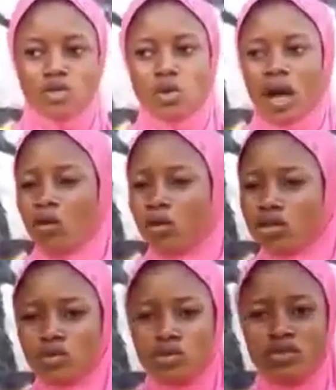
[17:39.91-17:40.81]
So I
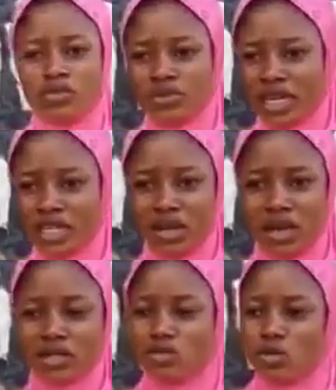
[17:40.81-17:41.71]
want meaningful
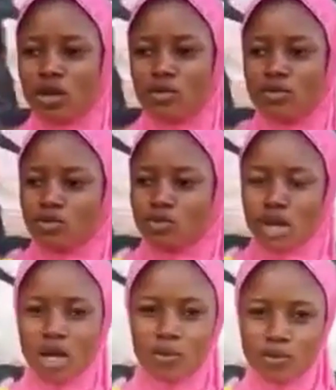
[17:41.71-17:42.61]
Nigerians to
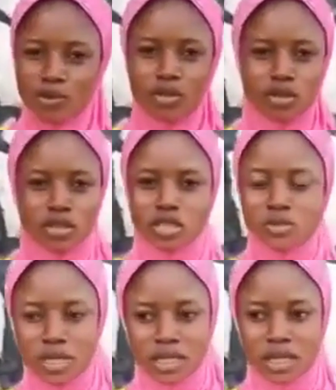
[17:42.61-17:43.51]
help me on
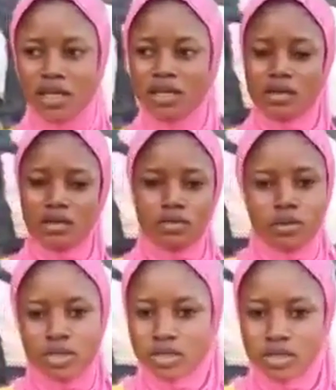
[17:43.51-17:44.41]
this matter,
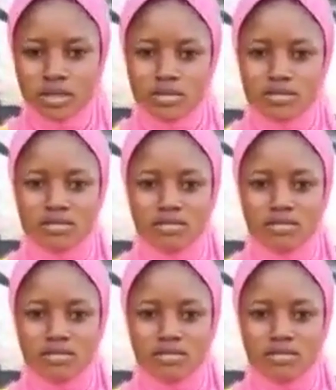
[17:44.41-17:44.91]
please.